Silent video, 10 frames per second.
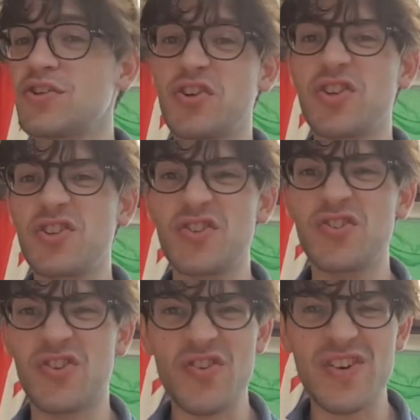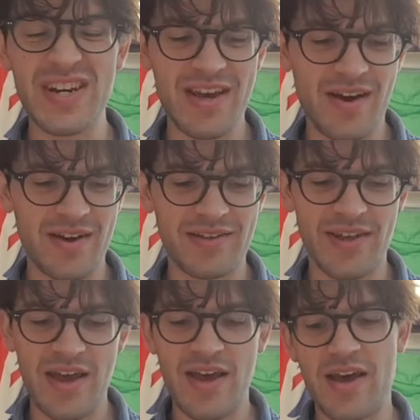You could use googly eyes.
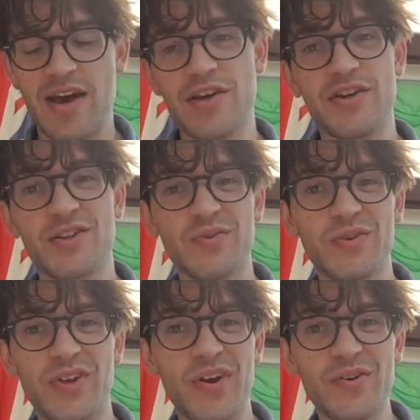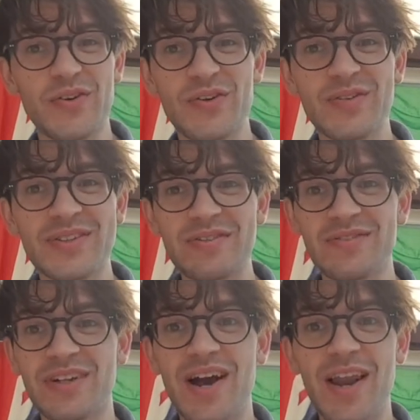You could also use
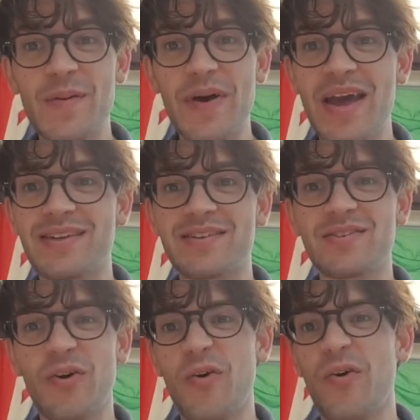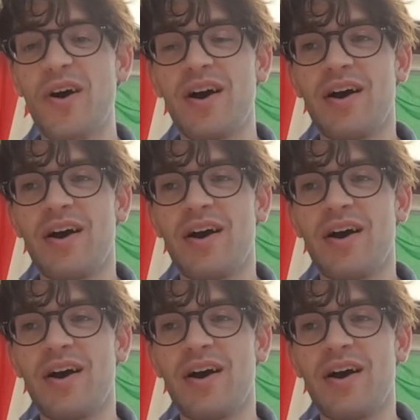different colour pens or